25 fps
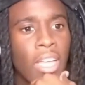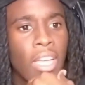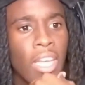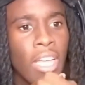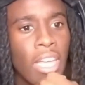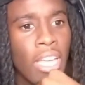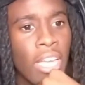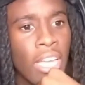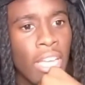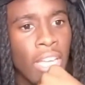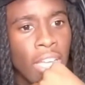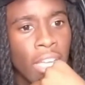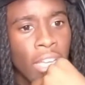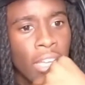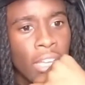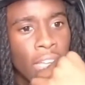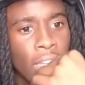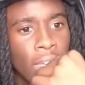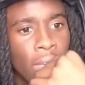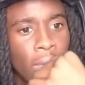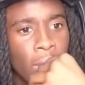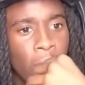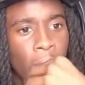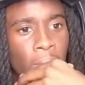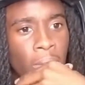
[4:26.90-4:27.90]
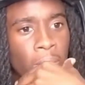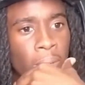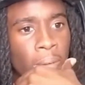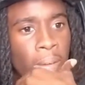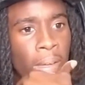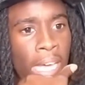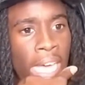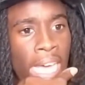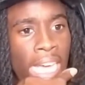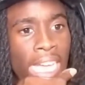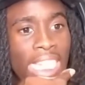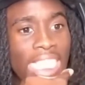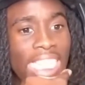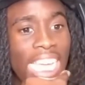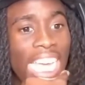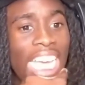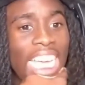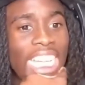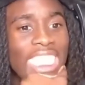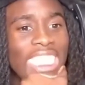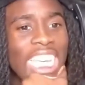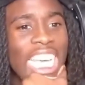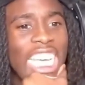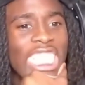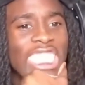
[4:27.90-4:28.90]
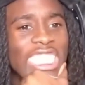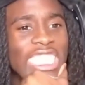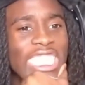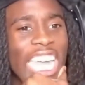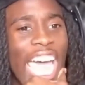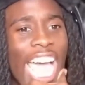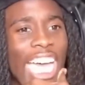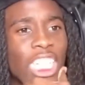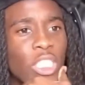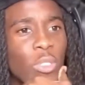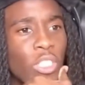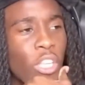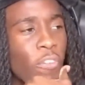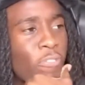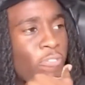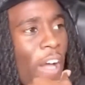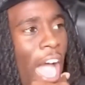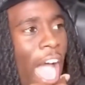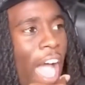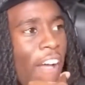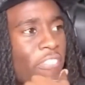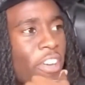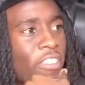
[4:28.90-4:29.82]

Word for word: What the fuck was that? D C Stacks with the five.